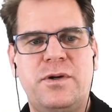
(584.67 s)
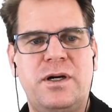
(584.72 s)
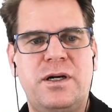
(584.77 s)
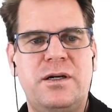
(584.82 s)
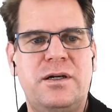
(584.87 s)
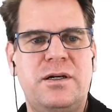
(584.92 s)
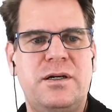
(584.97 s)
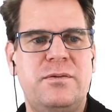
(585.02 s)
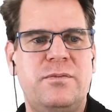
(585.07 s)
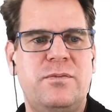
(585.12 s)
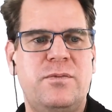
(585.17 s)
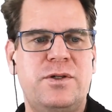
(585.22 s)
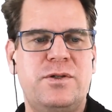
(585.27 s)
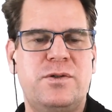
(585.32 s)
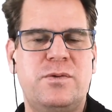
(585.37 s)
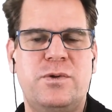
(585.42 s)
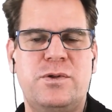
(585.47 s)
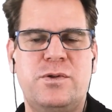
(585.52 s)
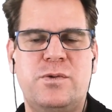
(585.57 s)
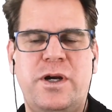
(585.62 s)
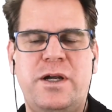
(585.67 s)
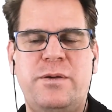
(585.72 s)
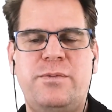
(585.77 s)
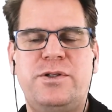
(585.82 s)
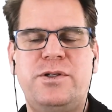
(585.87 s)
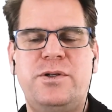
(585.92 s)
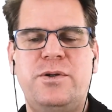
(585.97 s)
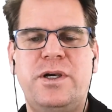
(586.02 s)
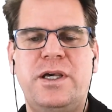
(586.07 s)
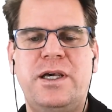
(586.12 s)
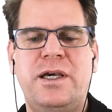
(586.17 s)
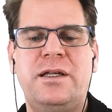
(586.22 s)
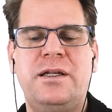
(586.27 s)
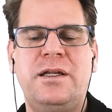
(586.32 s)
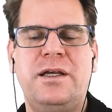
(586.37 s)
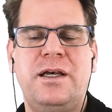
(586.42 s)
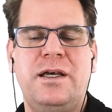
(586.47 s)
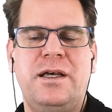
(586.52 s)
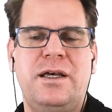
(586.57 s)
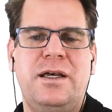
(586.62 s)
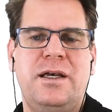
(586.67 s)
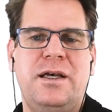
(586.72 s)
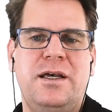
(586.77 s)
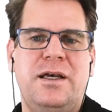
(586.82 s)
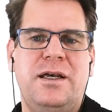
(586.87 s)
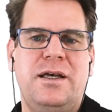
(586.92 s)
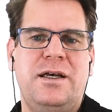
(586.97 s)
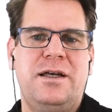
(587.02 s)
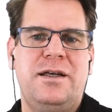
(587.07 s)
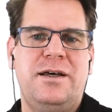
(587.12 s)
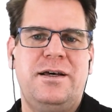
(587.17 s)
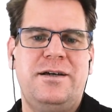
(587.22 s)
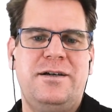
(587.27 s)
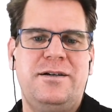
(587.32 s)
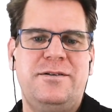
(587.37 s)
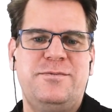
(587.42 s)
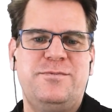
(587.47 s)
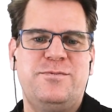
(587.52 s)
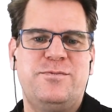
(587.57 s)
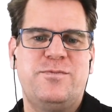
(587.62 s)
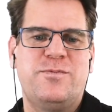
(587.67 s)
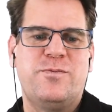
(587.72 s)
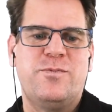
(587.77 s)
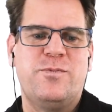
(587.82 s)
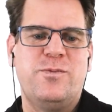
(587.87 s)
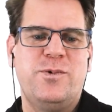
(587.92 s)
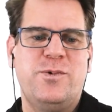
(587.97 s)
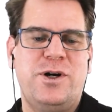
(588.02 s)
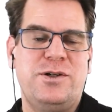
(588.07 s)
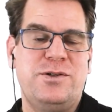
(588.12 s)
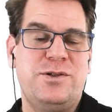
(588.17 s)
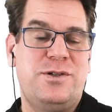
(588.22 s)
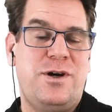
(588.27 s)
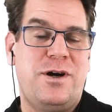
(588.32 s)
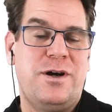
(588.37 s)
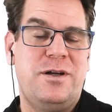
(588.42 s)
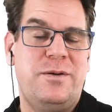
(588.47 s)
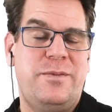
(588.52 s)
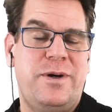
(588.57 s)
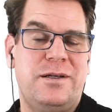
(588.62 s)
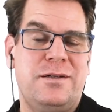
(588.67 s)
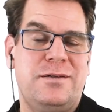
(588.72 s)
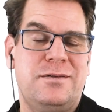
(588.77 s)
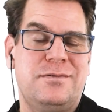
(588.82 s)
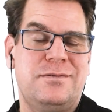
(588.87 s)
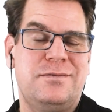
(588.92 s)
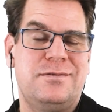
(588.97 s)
once we're able to again, we're also talking about,